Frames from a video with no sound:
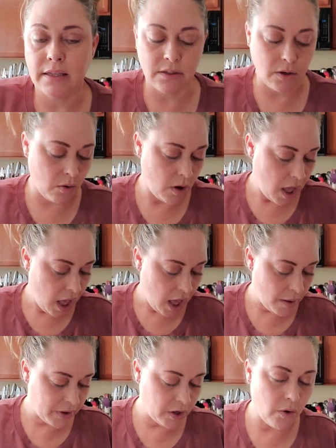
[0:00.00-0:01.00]
So
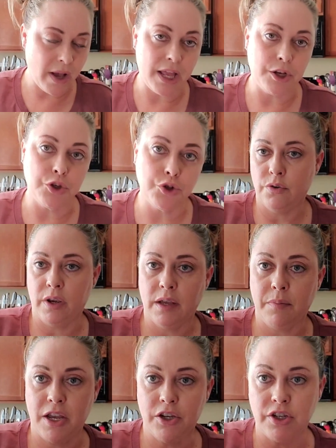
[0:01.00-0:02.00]
I'm going to go ahead and drink
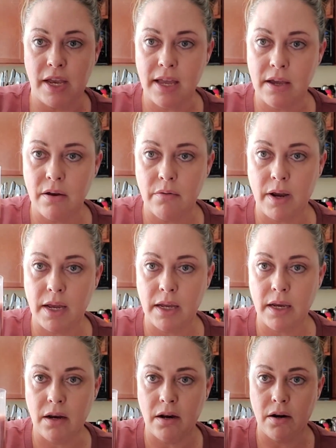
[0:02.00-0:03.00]
my shake right
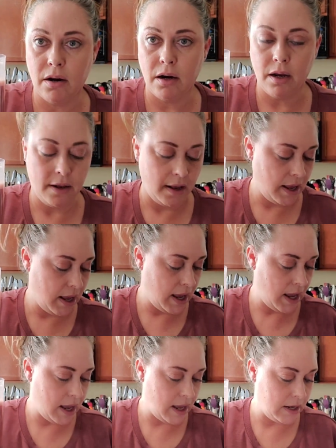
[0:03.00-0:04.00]
here.
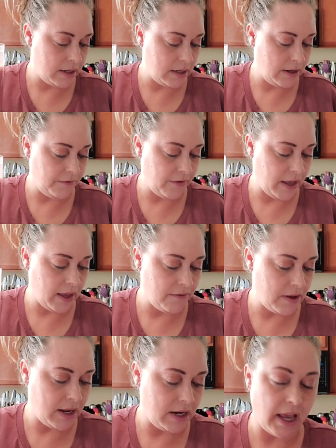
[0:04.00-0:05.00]
And if I give
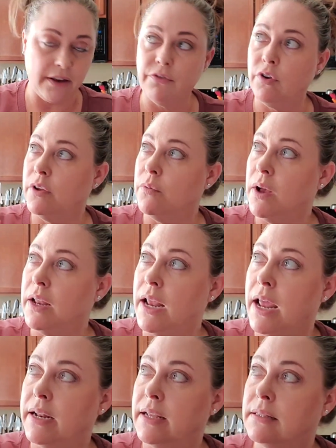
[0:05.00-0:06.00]
it at 9:41
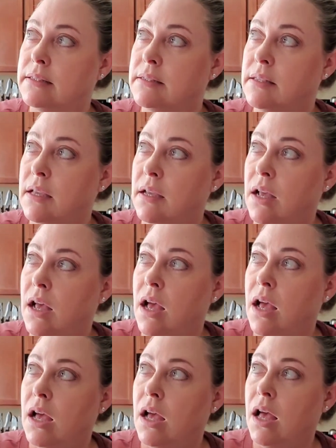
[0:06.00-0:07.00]
and it's
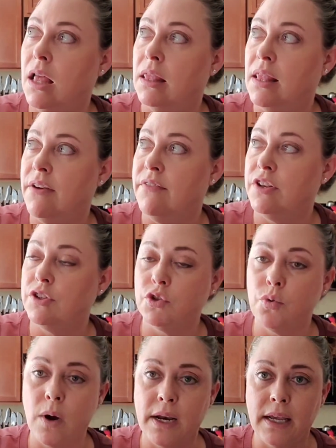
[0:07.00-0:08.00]

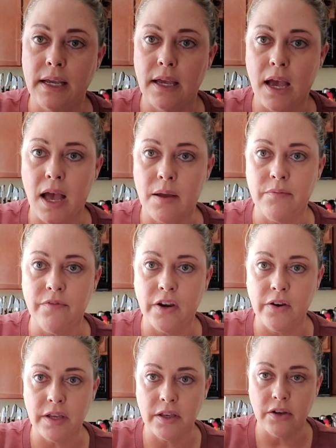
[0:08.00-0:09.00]
11:20, I'm
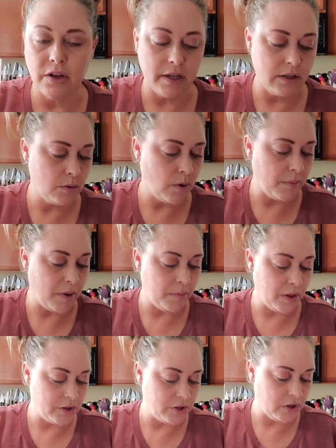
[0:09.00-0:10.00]
very curious why my
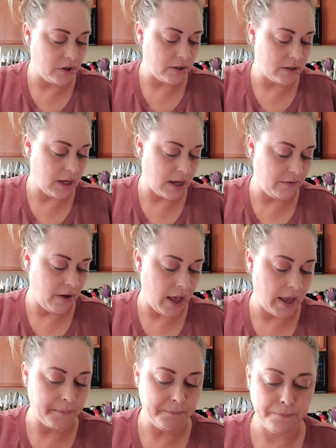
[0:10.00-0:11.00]
blood sugar is kind of
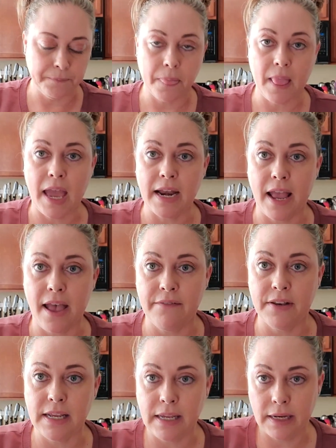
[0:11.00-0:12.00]
high and I
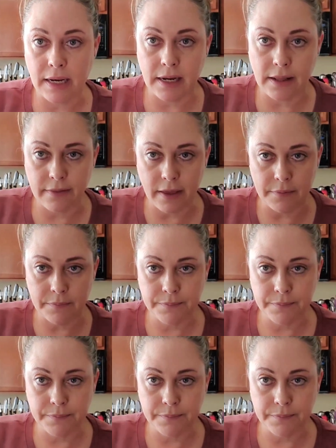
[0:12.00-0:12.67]
haven't eaten anything.